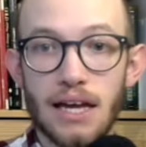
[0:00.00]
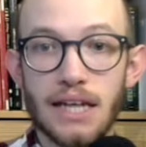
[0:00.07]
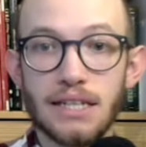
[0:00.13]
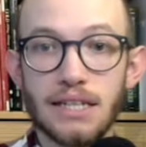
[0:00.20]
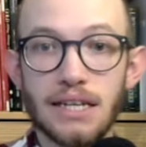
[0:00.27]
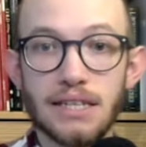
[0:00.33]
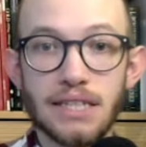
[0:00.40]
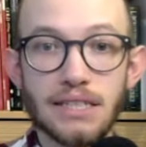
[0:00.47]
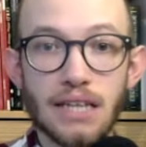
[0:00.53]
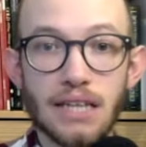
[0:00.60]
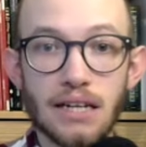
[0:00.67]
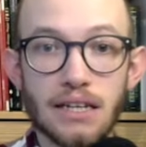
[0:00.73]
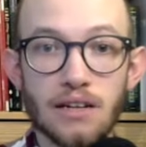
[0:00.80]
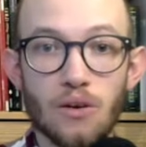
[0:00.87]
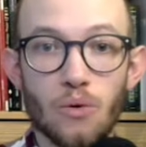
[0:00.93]
In
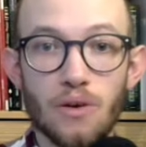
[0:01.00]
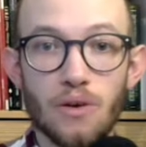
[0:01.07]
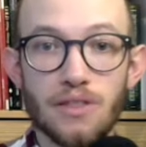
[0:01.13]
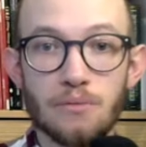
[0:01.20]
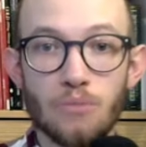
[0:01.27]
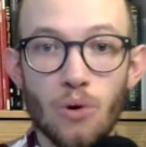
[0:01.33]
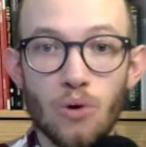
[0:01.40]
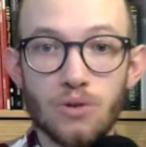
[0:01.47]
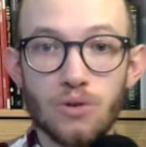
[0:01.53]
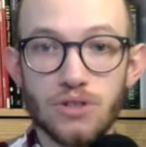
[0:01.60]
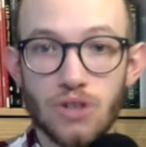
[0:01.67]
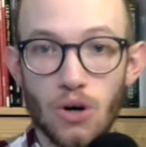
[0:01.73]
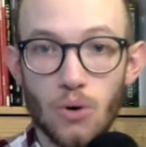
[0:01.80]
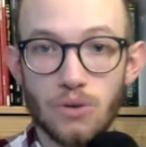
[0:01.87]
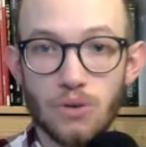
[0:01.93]
signaling with the
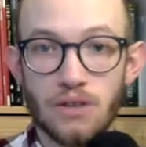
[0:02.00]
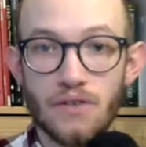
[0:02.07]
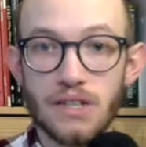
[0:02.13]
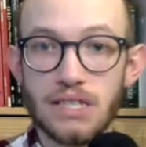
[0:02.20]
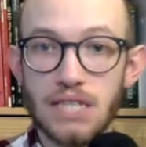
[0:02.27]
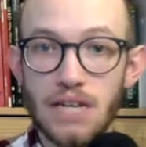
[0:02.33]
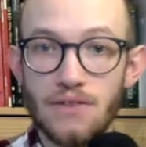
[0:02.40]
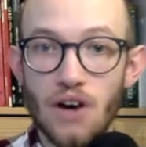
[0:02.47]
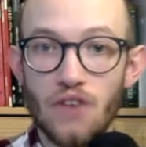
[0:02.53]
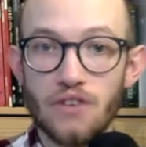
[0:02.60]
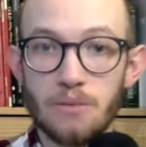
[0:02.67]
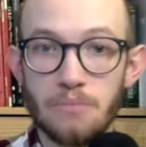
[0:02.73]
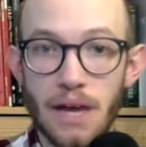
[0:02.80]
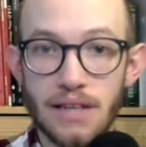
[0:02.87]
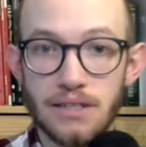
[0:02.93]
Morse code, the receiver of
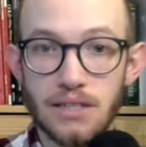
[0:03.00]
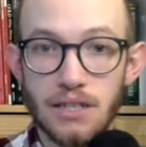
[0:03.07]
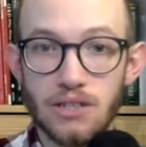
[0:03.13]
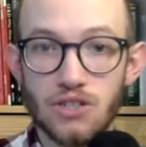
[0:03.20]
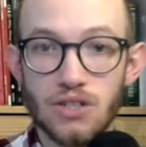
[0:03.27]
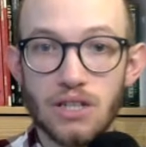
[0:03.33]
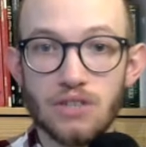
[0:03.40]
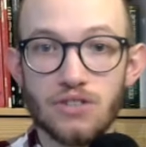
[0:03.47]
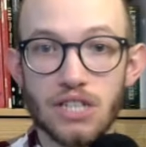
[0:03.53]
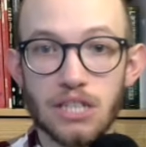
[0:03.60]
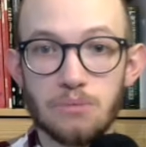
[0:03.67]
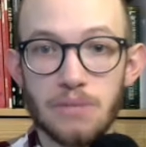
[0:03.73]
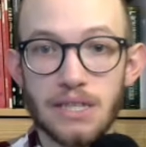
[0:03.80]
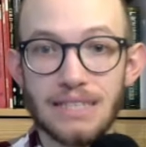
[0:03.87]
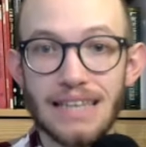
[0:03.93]
a message
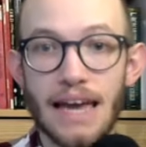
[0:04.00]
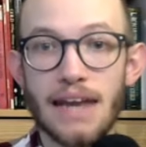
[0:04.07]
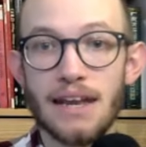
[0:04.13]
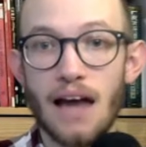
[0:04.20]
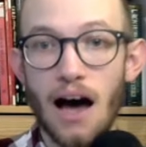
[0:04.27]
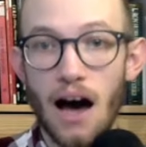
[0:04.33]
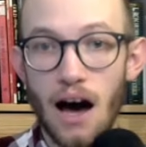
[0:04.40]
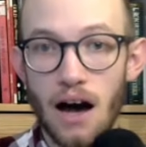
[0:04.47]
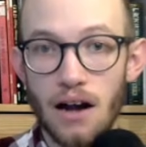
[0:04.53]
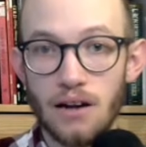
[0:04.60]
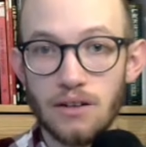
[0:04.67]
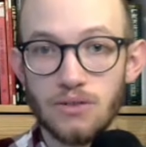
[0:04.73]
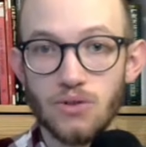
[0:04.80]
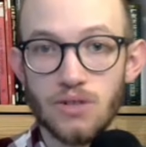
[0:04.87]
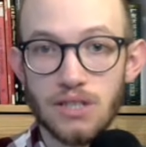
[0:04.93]
transmits an
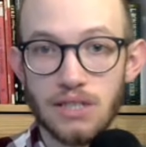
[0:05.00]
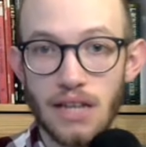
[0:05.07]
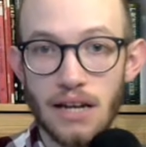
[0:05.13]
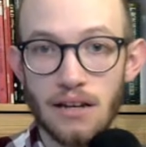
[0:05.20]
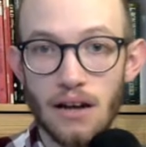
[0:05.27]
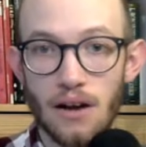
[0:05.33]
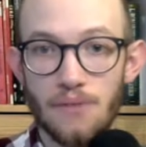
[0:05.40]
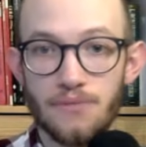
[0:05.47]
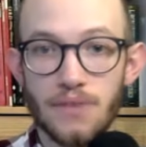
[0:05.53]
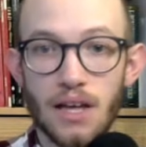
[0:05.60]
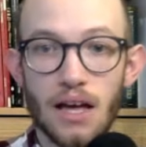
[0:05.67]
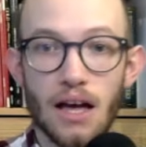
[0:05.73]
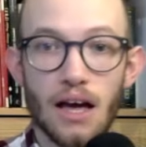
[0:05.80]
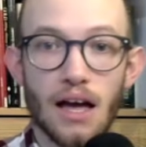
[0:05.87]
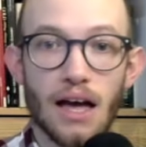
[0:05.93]
R to the sender
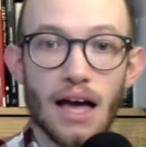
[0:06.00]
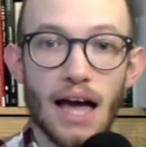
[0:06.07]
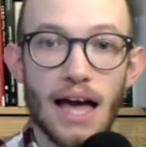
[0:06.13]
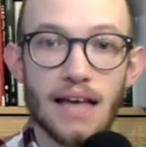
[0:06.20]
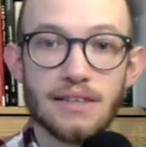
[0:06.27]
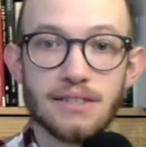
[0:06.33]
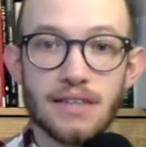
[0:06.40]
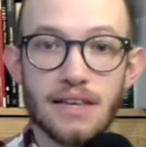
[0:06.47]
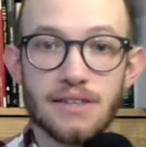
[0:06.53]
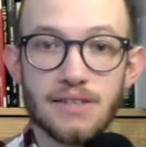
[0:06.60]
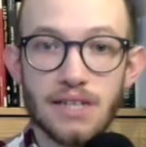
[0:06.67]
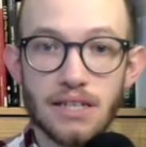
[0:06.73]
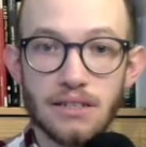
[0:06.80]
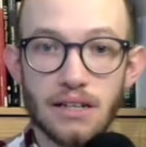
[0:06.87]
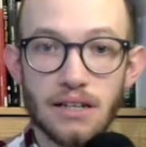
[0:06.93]
as a
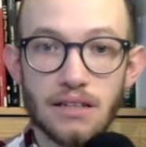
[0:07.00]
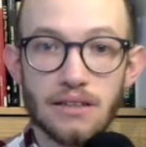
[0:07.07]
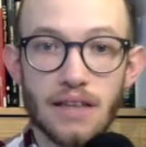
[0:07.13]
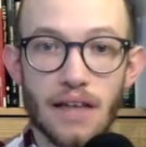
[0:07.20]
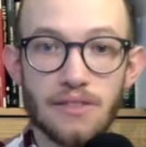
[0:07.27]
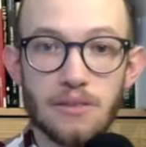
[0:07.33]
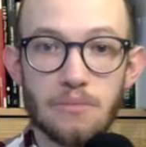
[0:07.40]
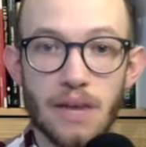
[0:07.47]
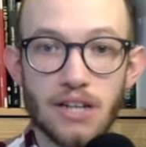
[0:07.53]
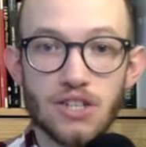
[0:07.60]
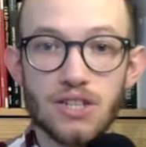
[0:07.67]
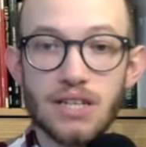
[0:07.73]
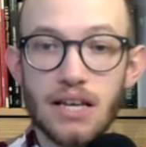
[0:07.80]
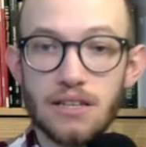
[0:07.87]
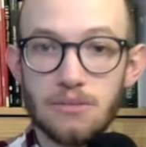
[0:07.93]
signal that the
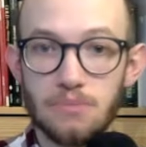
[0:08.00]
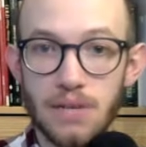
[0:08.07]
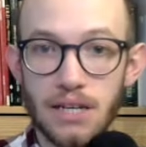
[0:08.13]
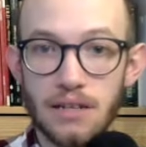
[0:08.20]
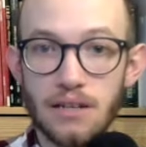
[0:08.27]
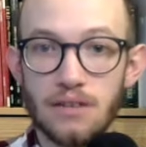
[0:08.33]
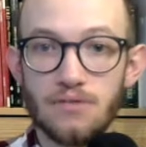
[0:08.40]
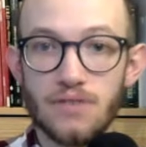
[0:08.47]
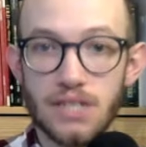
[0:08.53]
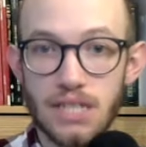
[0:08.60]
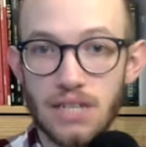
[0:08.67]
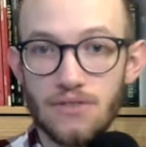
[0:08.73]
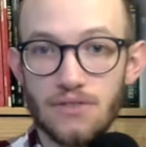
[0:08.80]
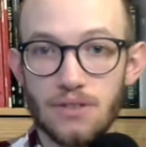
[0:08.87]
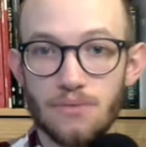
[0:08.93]
message has been
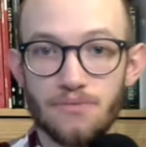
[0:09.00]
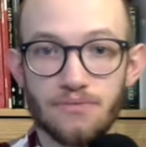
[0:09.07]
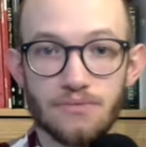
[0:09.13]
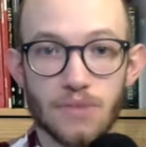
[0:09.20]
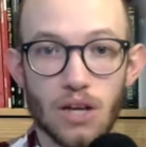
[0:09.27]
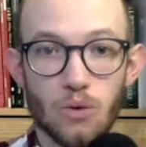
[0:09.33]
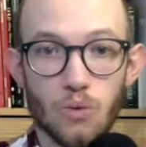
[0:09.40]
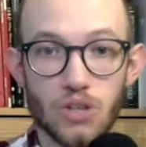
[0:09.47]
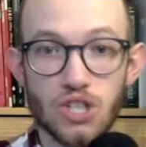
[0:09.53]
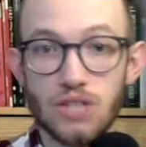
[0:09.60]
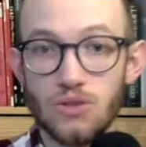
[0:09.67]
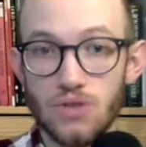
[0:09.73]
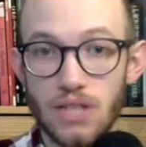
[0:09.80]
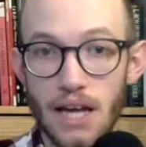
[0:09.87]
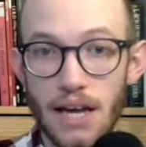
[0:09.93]
received, which
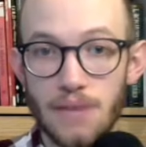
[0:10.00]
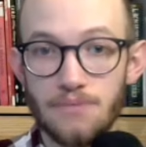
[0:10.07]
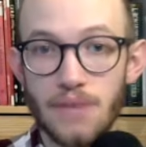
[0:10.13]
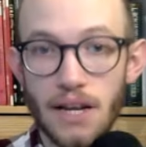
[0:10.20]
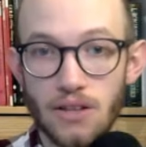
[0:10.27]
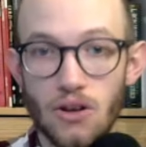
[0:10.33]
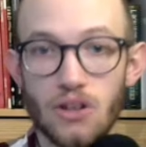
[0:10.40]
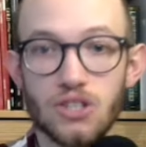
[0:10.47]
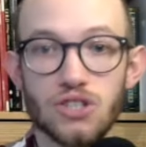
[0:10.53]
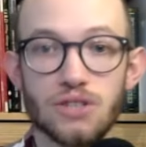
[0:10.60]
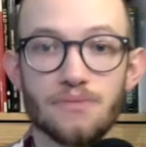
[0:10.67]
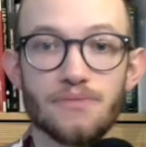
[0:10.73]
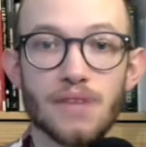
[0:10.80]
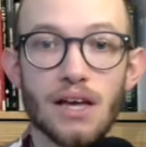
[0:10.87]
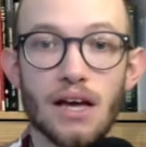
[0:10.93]
is to say,
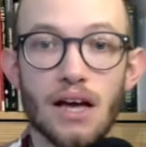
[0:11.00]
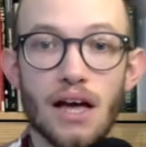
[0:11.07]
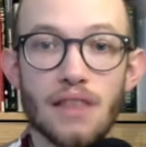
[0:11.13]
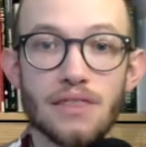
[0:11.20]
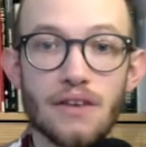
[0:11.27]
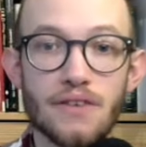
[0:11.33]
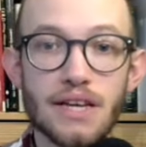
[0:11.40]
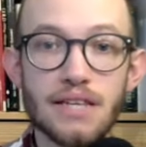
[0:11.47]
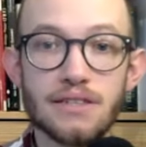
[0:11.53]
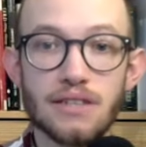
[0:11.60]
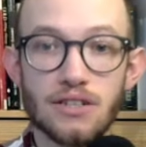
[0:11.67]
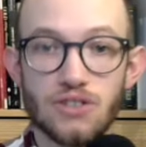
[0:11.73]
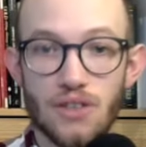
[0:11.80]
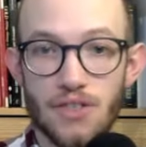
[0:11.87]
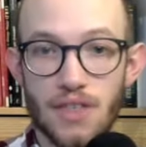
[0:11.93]
acknowledged. There is
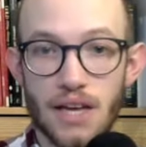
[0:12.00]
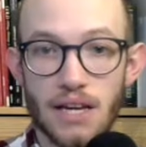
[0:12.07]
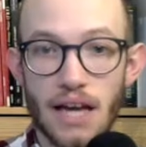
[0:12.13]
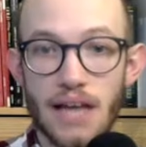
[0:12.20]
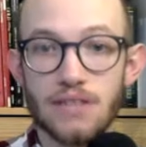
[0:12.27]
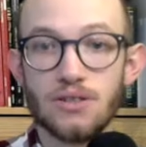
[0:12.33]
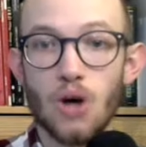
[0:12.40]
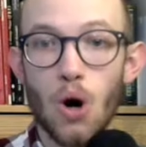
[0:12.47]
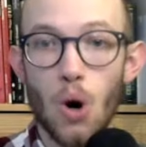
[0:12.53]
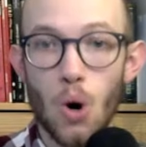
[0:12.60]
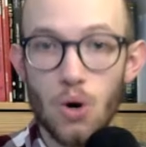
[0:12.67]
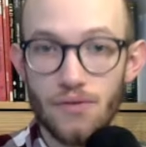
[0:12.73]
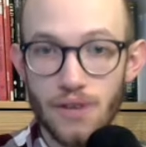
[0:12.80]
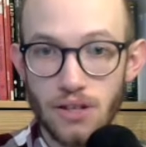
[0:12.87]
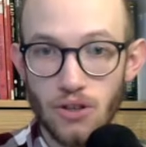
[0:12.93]
such a thing as
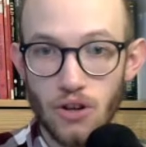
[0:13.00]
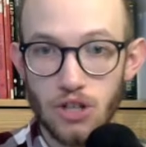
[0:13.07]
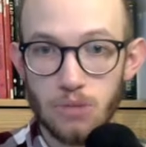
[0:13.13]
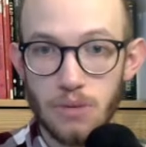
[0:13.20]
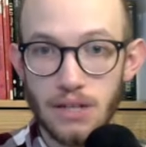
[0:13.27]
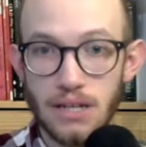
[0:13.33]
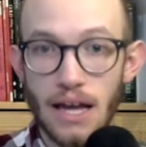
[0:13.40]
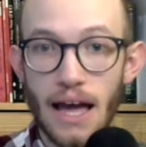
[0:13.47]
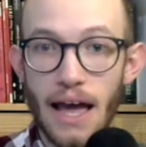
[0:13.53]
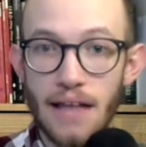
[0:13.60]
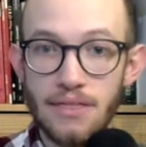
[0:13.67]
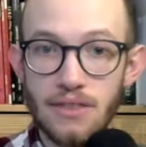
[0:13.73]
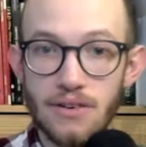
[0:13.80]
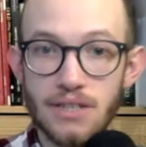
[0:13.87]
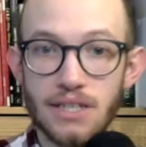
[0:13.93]
over-acknowledgement,
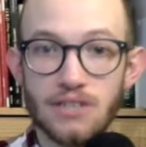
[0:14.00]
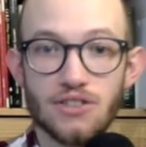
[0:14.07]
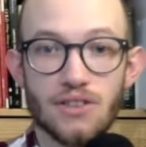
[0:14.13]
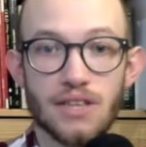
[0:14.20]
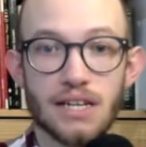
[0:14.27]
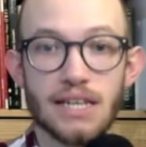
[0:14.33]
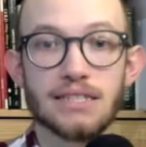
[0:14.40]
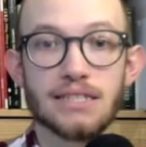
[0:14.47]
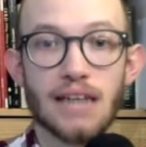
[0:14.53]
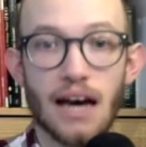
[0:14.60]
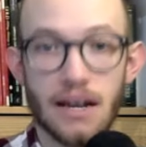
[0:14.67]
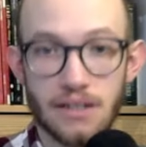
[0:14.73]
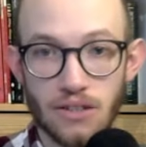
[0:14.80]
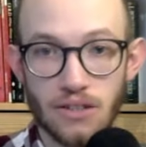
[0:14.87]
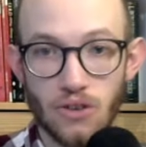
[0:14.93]
and there is such a thing as
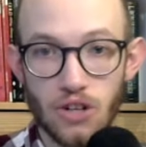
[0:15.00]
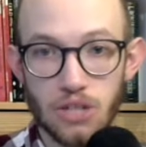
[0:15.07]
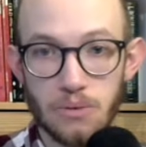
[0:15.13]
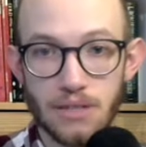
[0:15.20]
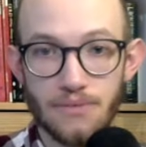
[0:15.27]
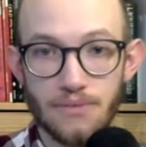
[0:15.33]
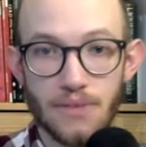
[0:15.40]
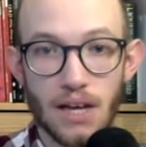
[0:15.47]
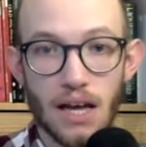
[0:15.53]
under-acknowledgement.